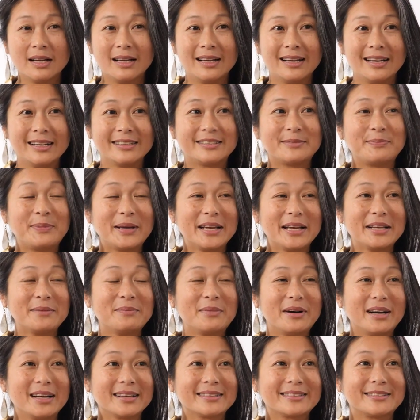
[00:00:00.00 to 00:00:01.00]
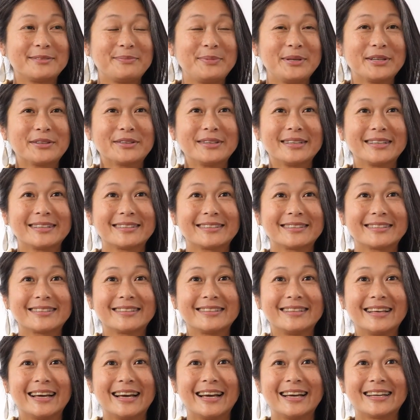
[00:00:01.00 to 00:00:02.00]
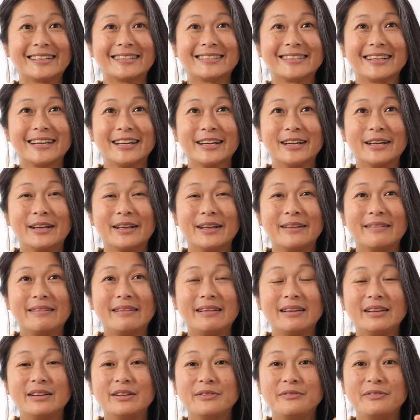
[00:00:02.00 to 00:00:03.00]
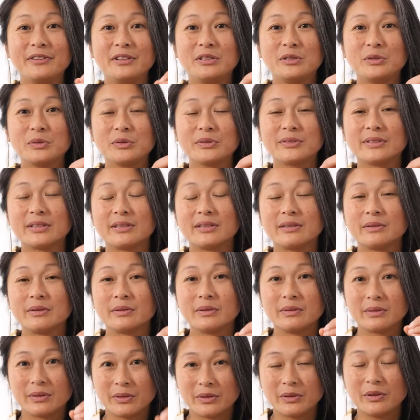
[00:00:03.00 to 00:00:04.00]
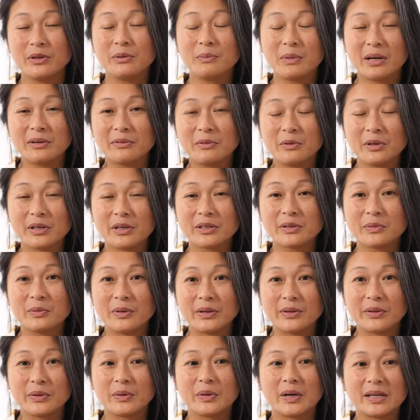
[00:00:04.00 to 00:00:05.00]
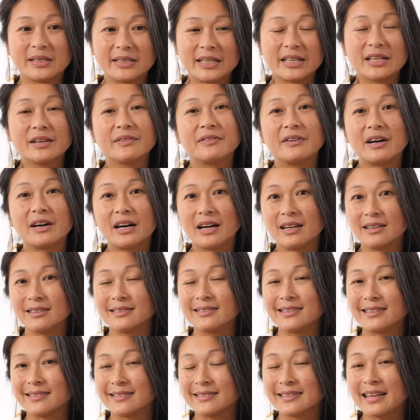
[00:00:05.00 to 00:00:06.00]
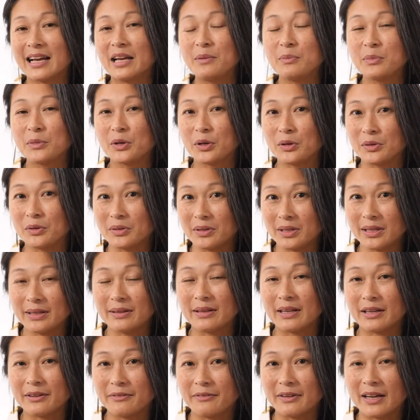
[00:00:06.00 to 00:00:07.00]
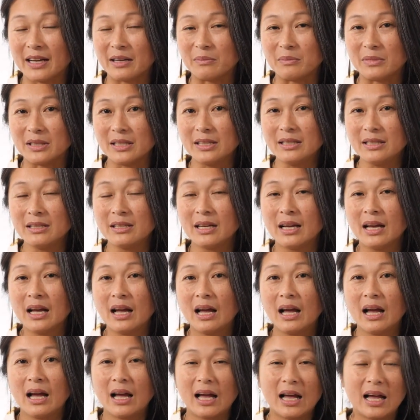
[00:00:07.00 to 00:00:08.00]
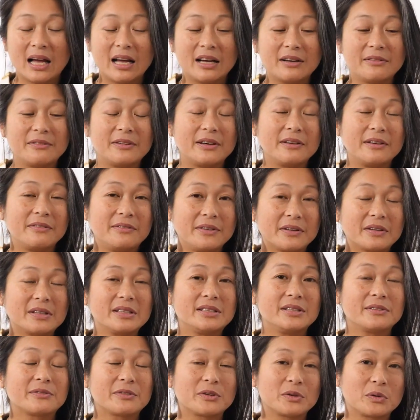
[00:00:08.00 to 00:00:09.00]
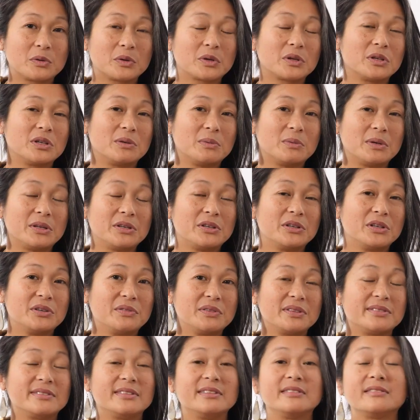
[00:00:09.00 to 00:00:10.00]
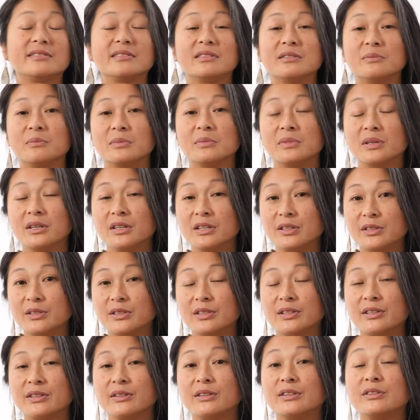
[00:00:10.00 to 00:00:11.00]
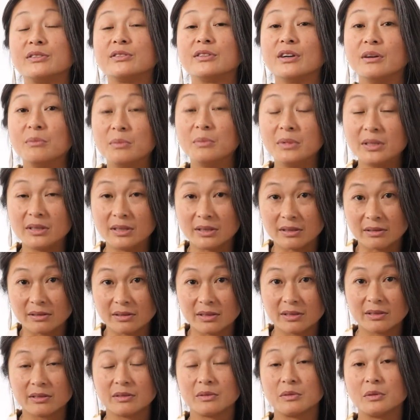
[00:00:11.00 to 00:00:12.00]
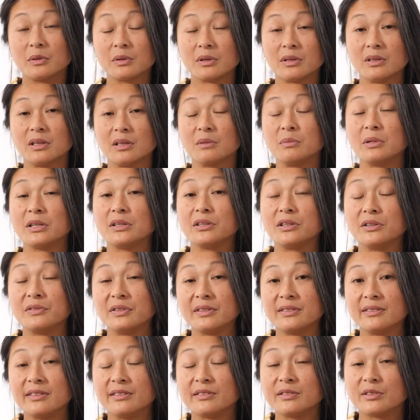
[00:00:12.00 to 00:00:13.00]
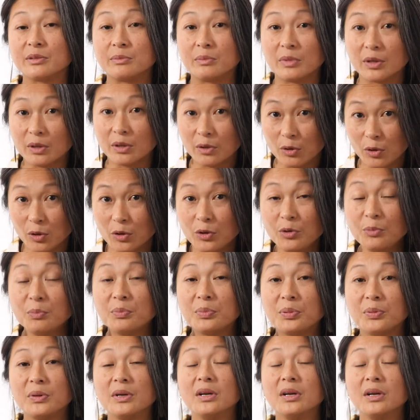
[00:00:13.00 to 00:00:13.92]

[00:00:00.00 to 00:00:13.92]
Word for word: It's been my experience that the individuals that whom I've worked with who identify as the scapegoat in their family have a very different autonomic nervous system to the dominant autonomic nervous system loop